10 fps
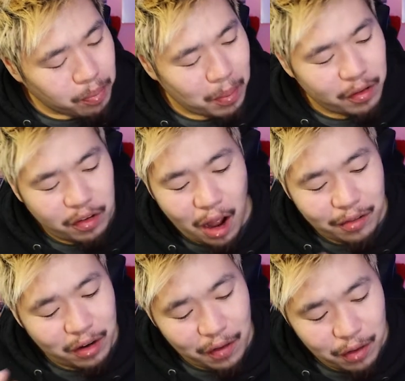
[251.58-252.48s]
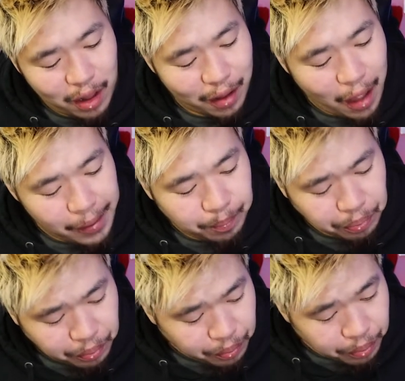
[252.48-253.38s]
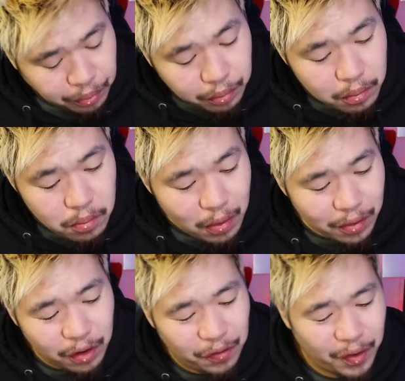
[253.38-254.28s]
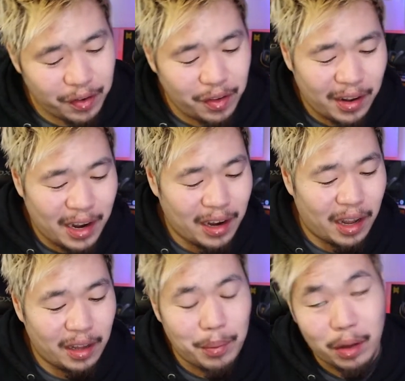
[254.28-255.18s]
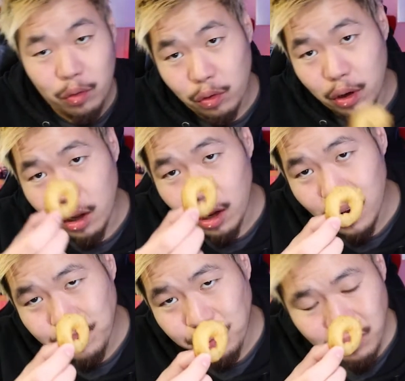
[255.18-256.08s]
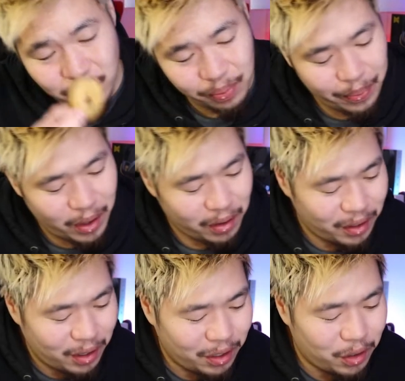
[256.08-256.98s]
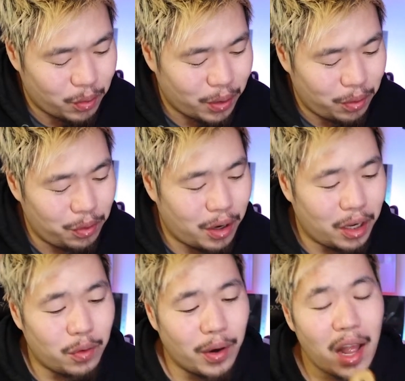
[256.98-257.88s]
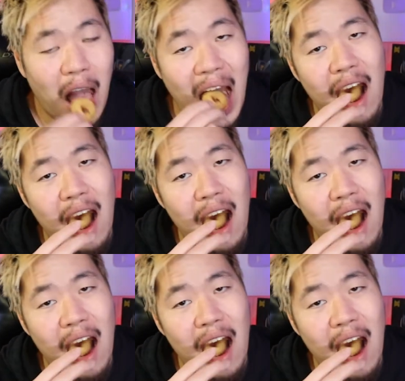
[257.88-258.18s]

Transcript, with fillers: but the sauce and everything like that, still pretty solid. And uh, I'm not too uh, uh, onion ring. We'll do an onion ring.